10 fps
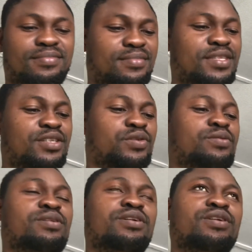So,
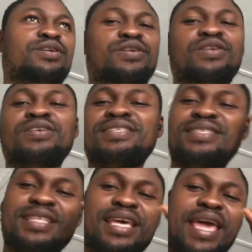your
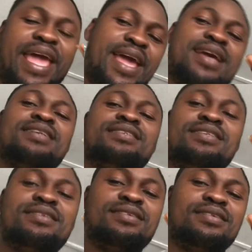snail eggs
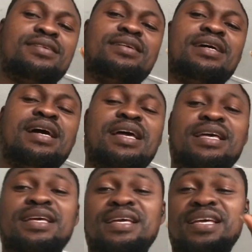
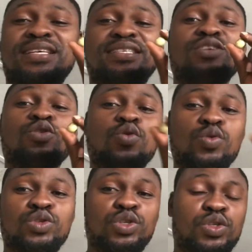is a good
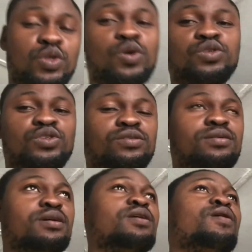source
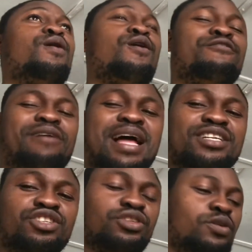of
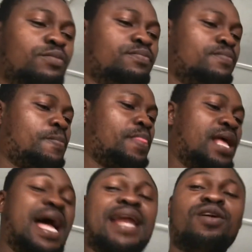calcium
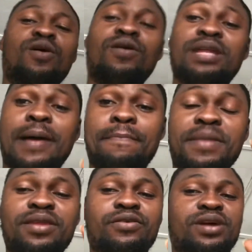and other
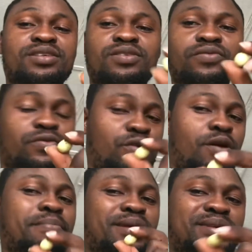minerals for your
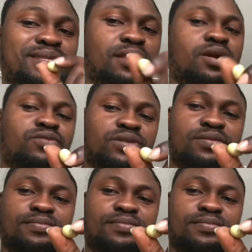baby snails.